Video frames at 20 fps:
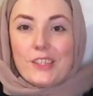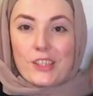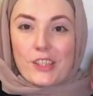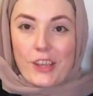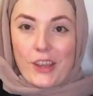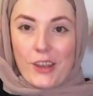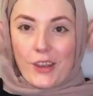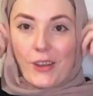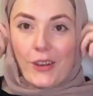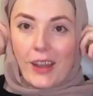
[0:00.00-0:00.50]

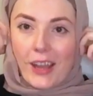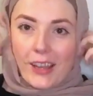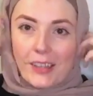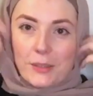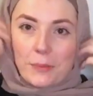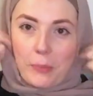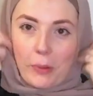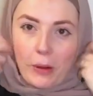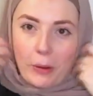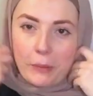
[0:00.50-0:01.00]
So
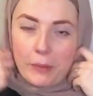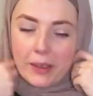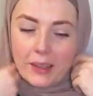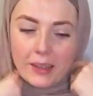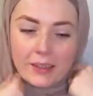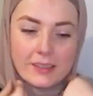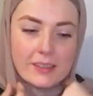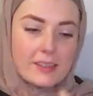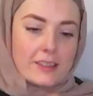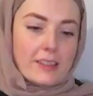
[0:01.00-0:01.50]
as
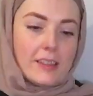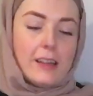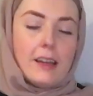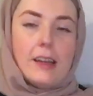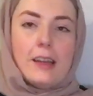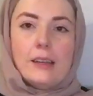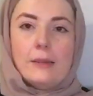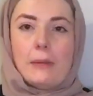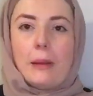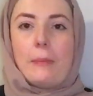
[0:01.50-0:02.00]
promised,
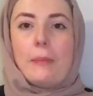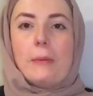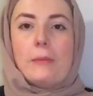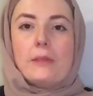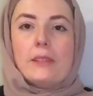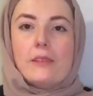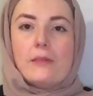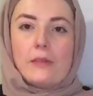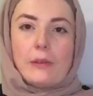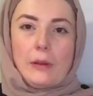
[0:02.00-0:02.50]
I
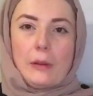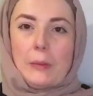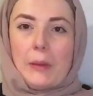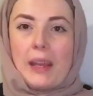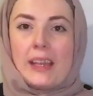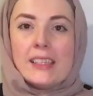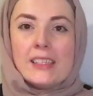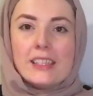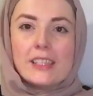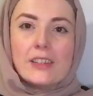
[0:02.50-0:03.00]
promised everyone on
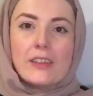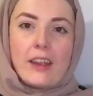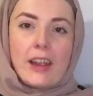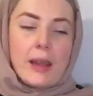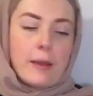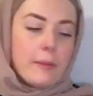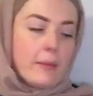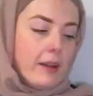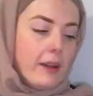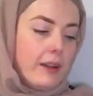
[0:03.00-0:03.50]
my
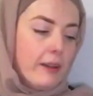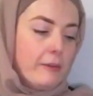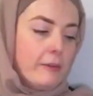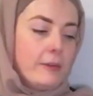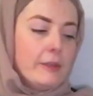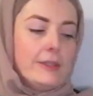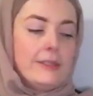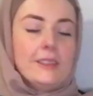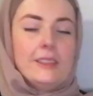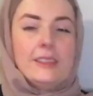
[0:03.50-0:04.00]
Instagram I
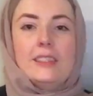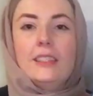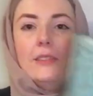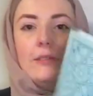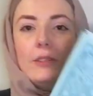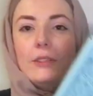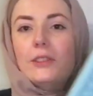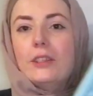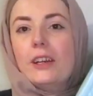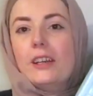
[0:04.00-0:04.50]
would
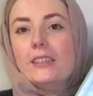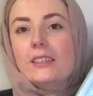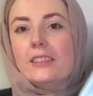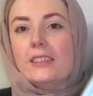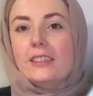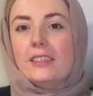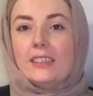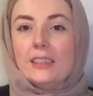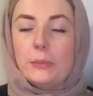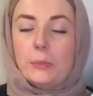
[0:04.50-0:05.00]
give you guys
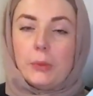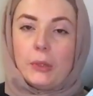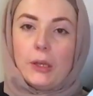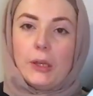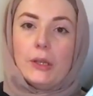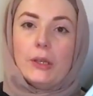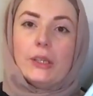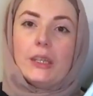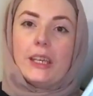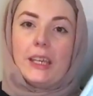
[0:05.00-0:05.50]
a deeper
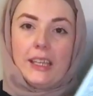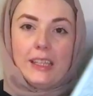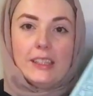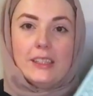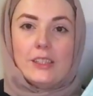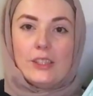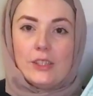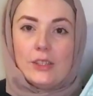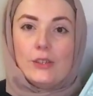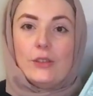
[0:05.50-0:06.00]
look
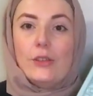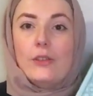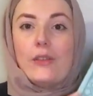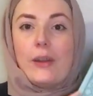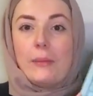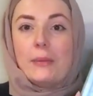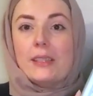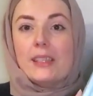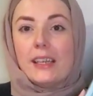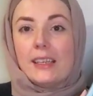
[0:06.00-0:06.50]
into the
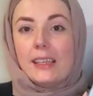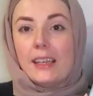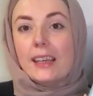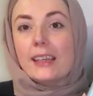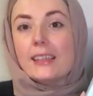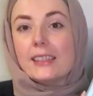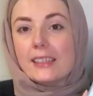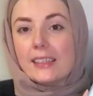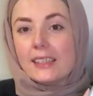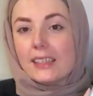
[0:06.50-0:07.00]
Ramadan
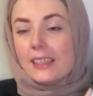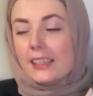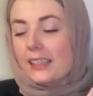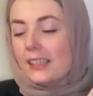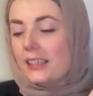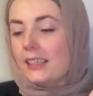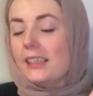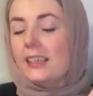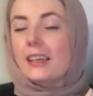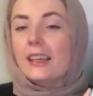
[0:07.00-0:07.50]

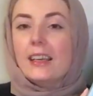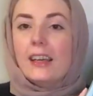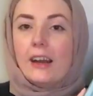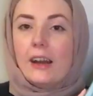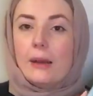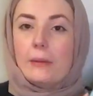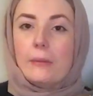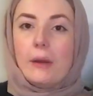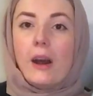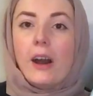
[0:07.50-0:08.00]
Legacy
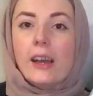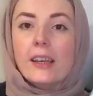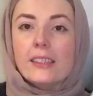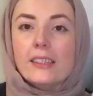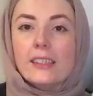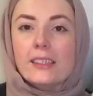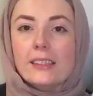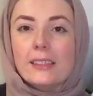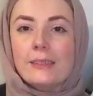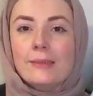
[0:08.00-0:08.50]

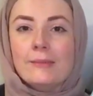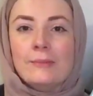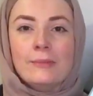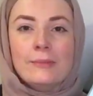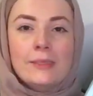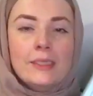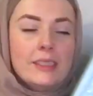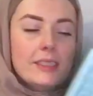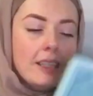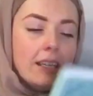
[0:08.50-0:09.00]

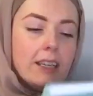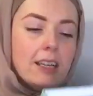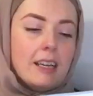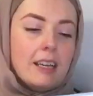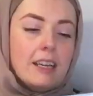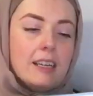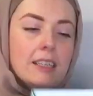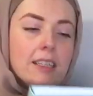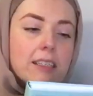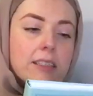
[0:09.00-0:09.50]
items.
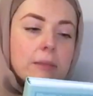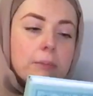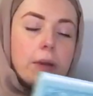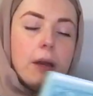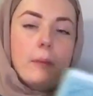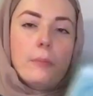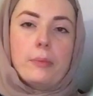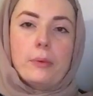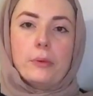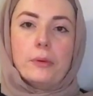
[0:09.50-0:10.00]

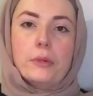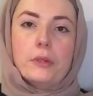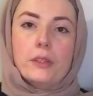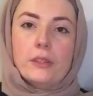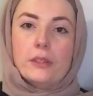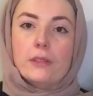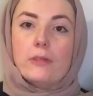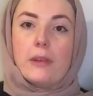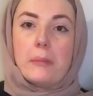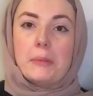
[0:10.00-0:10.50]
I bought
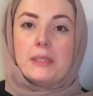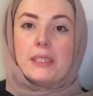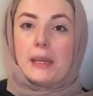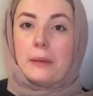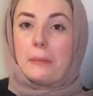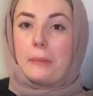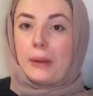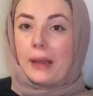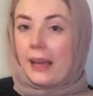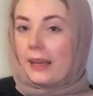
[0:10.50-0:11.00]
the
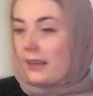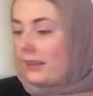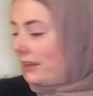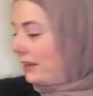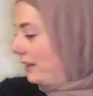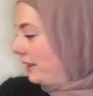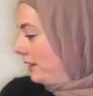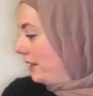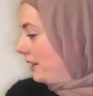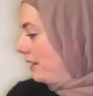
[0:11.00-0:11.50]
Ramadan
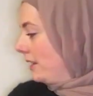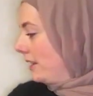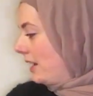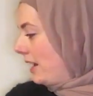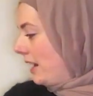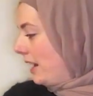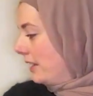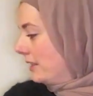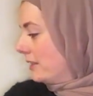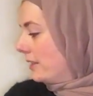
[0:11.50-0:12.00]
Planner
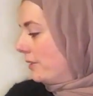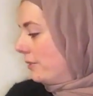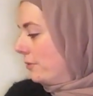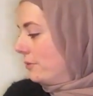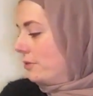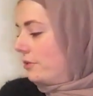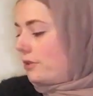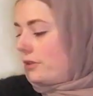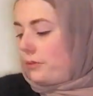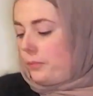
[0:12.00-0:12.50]
and I
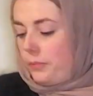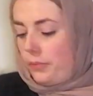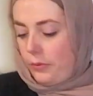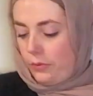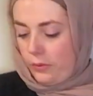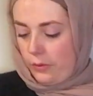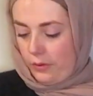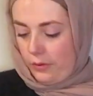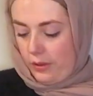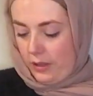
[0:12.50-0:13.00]
also
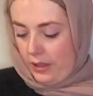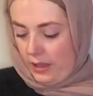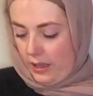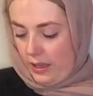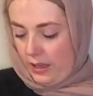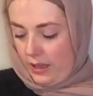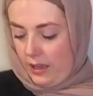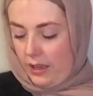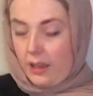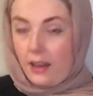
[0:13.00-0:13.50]
bought
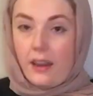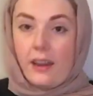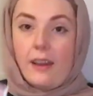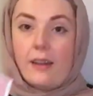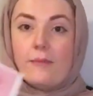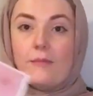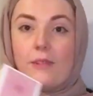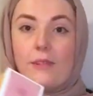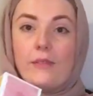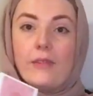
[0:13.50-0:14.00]
the
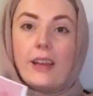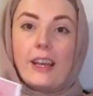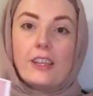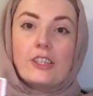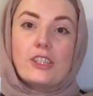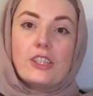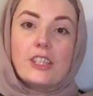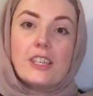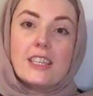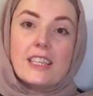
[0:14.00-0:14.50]

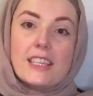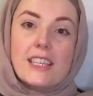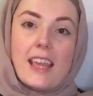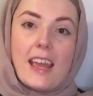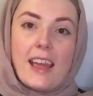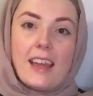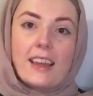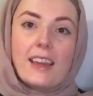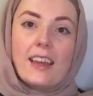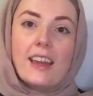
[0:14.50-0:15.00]
Reflection
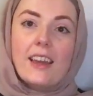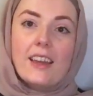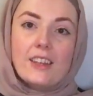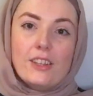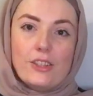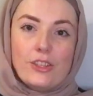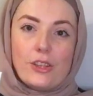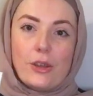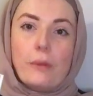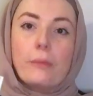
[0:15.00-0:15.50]
Deck.
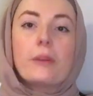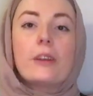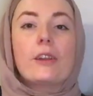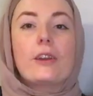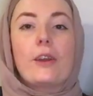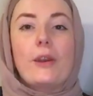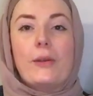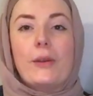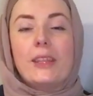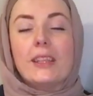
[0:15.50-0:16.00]
So I'm going to
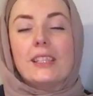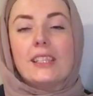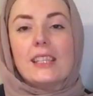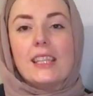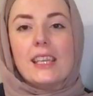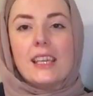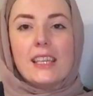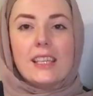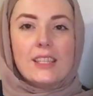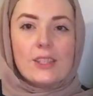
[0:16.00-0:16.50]
go into
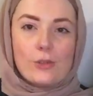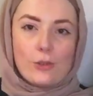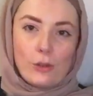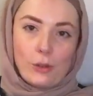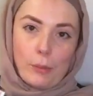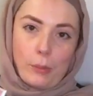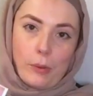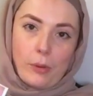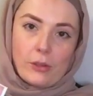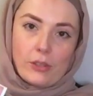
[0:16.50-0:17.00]
these, sort
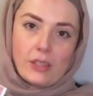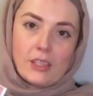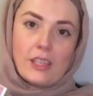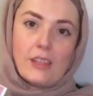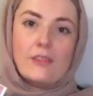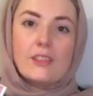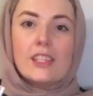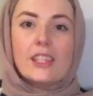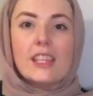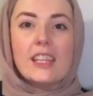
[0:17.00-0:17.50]
of the
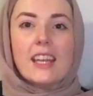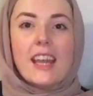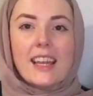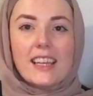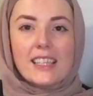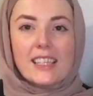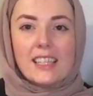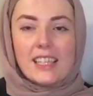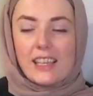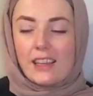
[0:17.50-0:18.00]
positives and the
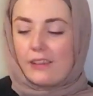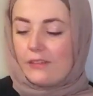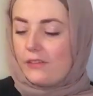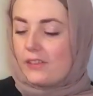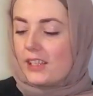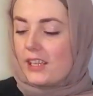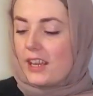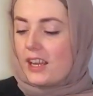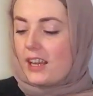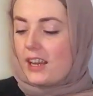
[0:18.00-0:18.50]

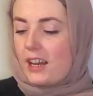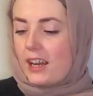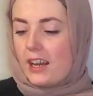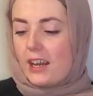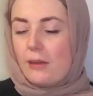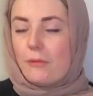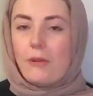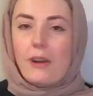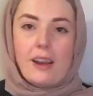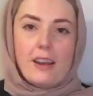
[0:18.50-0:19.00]
negatives,
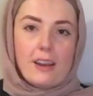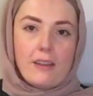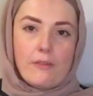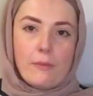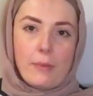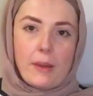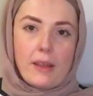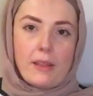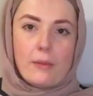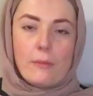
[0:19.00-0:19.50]
and what I love
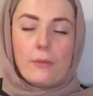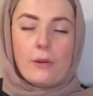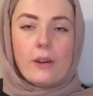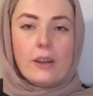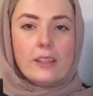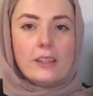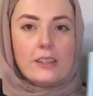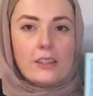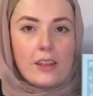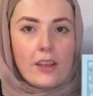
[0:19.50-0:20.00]
about them, what
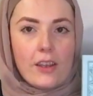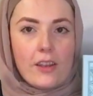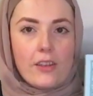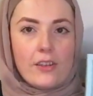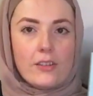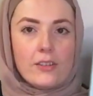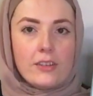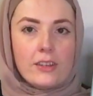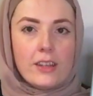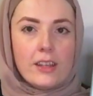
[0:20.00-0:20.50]
I
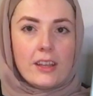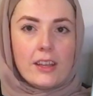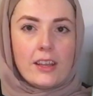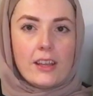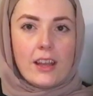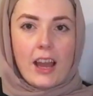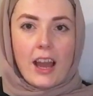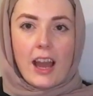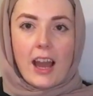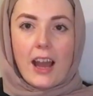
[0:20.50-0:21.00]
don't.
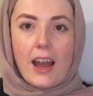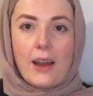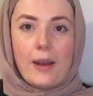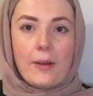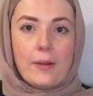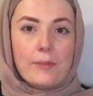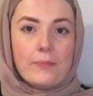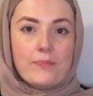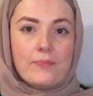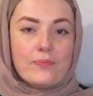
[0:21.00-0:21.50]

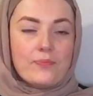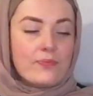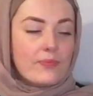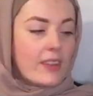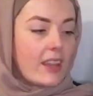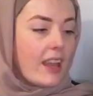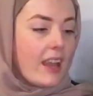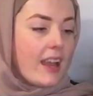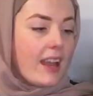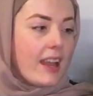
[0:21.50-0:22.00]

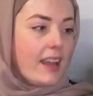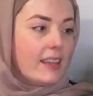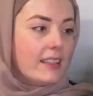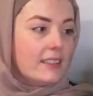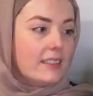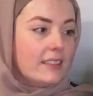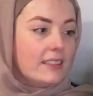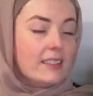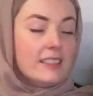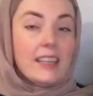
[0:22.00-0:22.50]

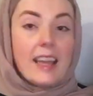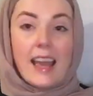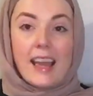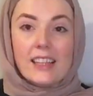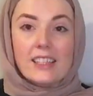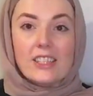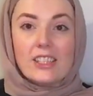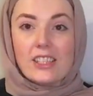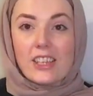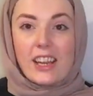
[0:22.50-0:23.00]
And yeah,
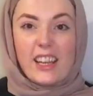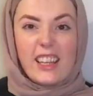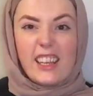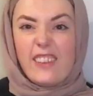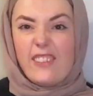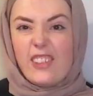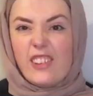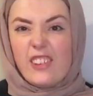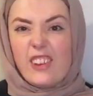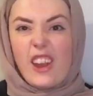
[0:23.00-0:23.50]
just kind of
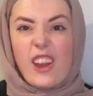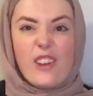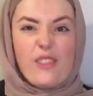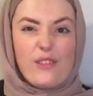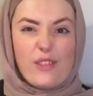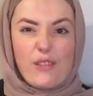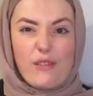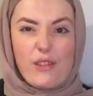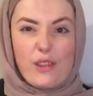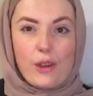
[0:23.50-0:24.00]
give you an
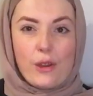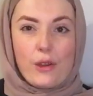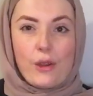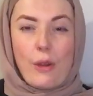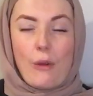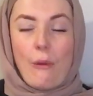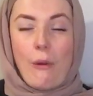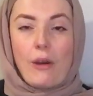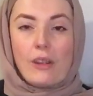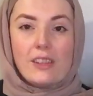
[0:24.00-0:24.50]

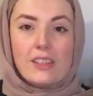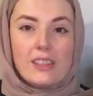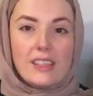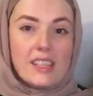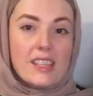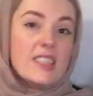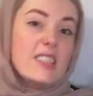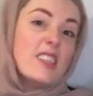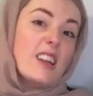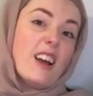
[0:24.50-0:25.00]
overview, what's
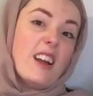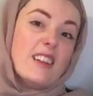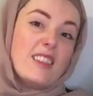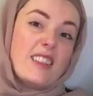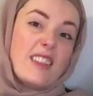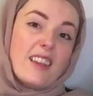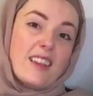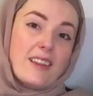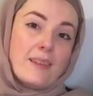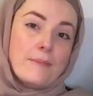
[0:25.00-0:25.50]
inside
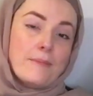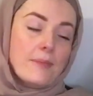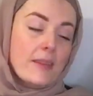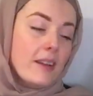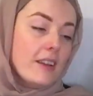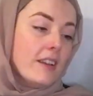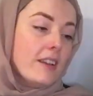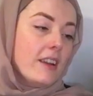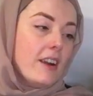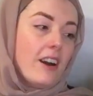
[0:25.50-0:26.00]
them,
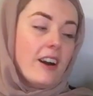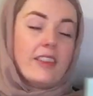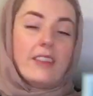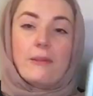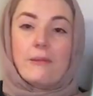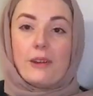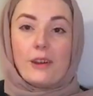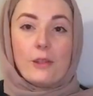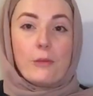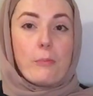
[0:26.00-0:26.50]
are they
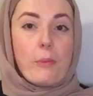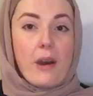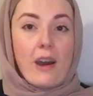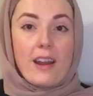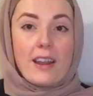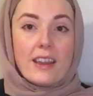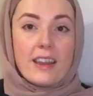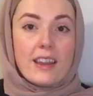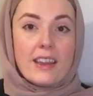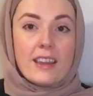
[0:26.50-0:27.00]
worth
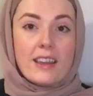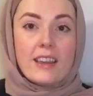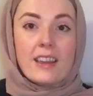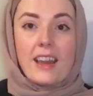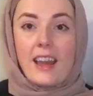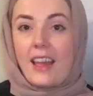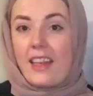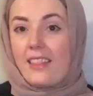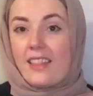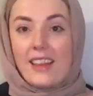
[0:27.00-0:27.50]
buying,
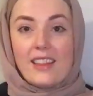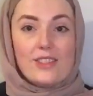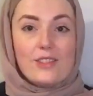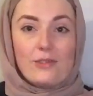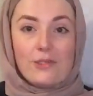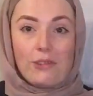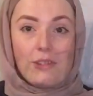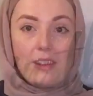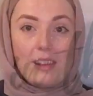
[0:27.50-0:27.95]
and that sort of